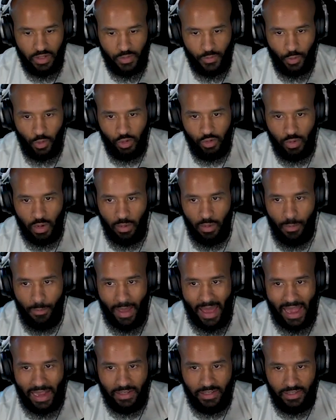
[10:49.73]
first round with
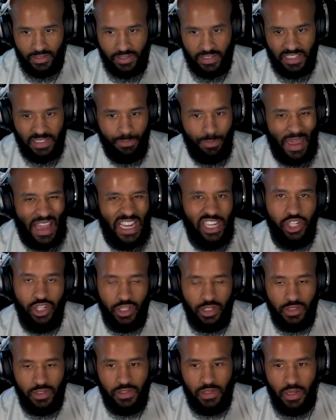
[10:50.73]
Max is his
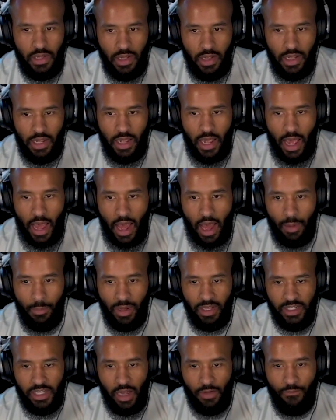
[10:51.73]
patience. How
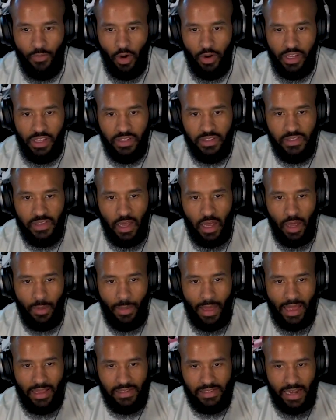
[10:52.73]
far he's come
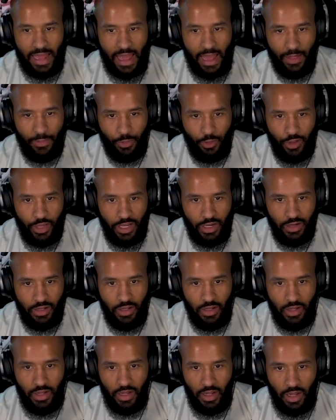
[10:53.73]
as an athlete
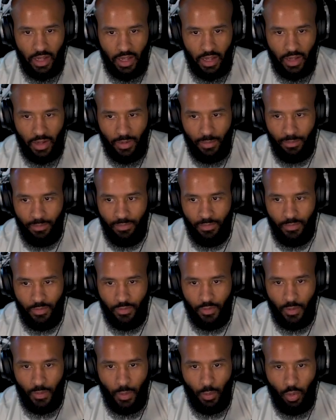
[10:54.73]
from
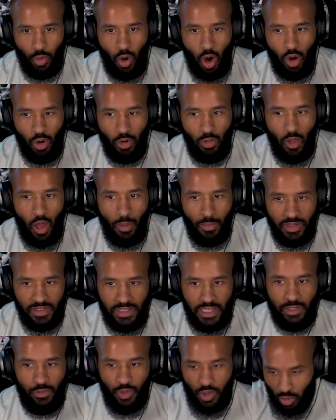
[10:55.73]
the Ricardo Lamas
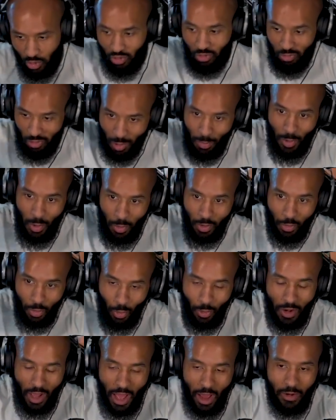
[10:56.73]
days where he goes, come on, you want to throw
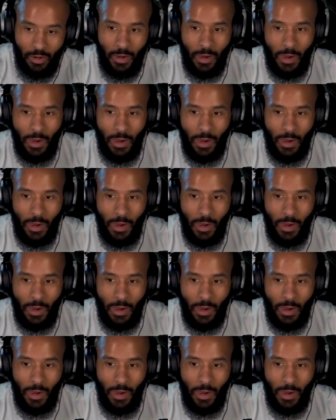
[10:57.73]
down?